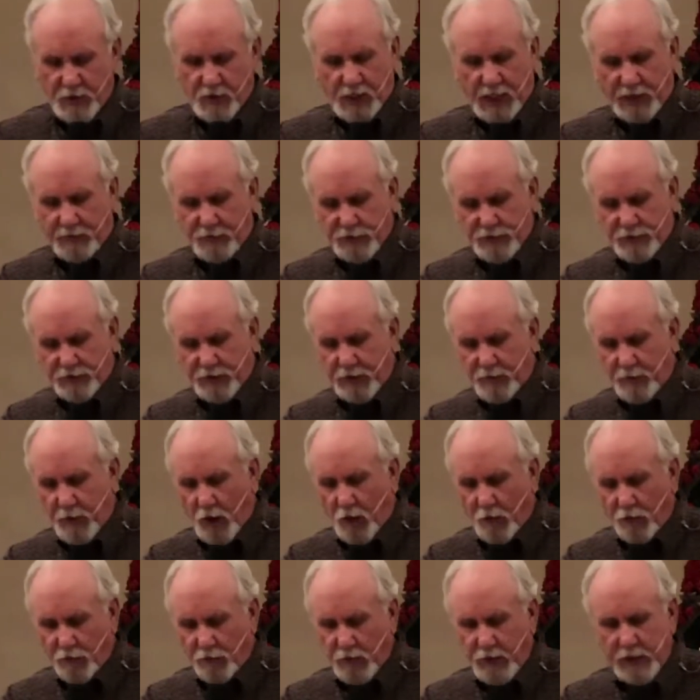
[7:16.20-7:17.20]
He was
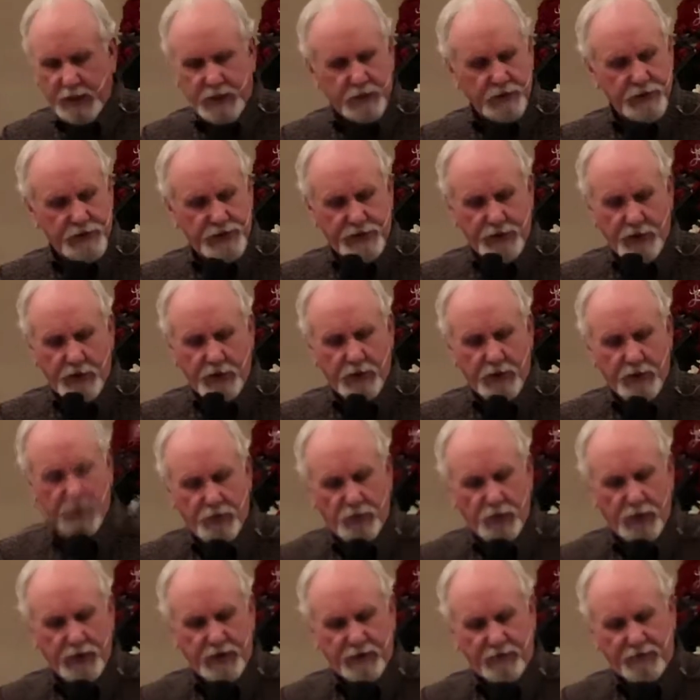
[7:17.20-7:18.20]
overly concerned
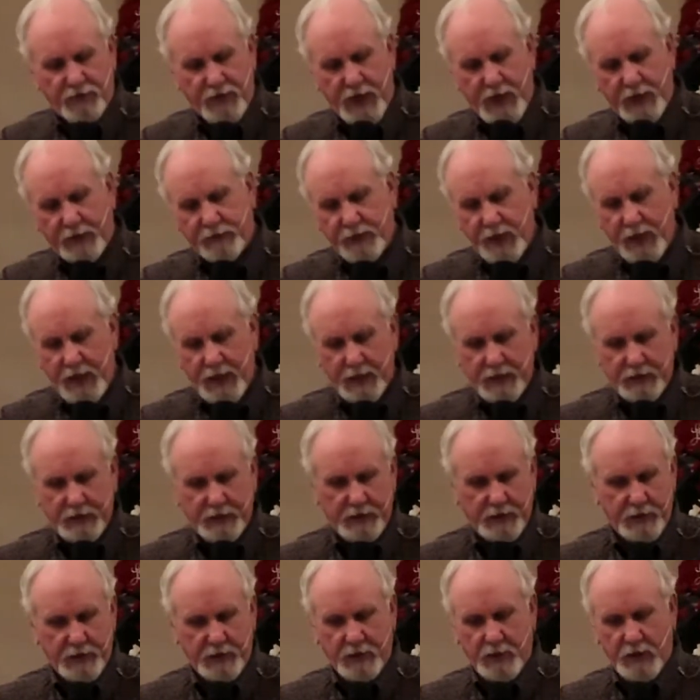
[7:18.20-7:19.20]
with the fact
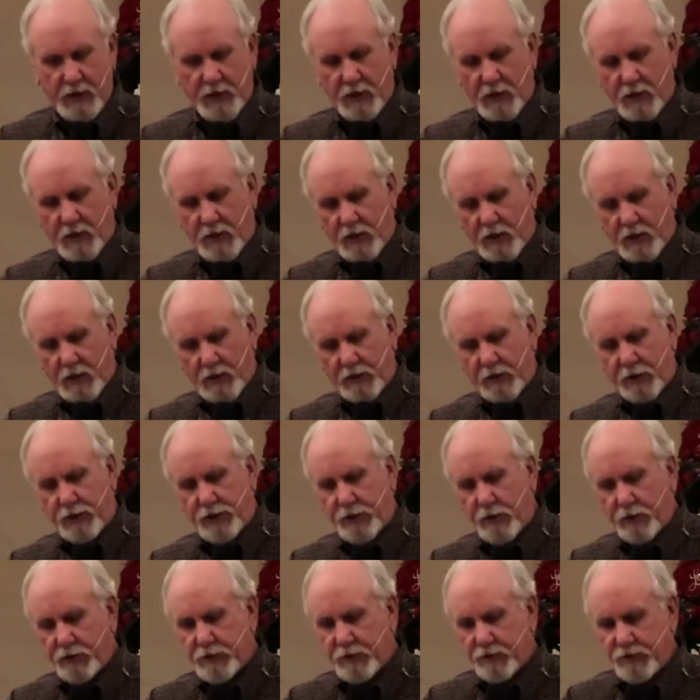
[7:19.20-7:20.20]
that the
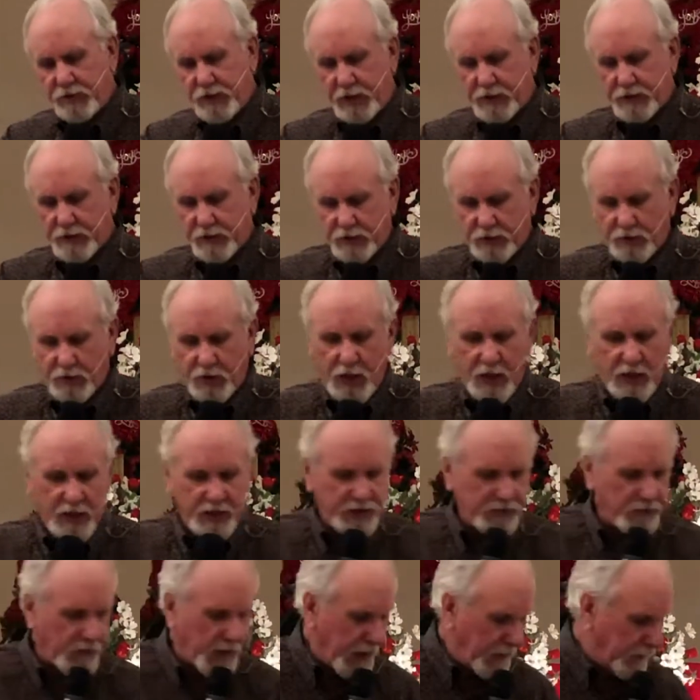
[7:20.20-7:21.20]
Church of Jesus
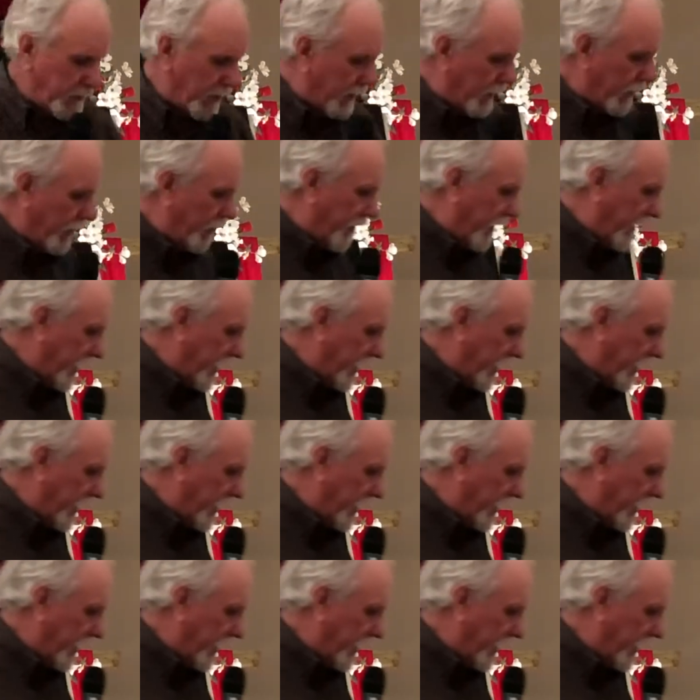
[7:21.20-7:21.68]
Christ may become